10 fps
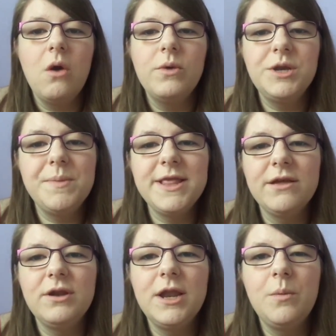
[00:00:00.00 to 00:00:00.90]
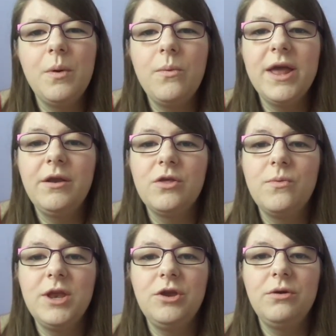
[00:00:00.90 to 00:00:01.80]
which may sound a little bit weird because
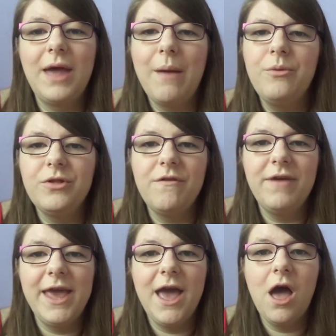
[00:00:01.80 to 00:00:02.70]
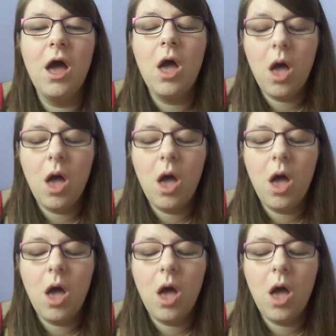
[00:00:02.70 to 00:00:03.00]
we do Cadbury's over here,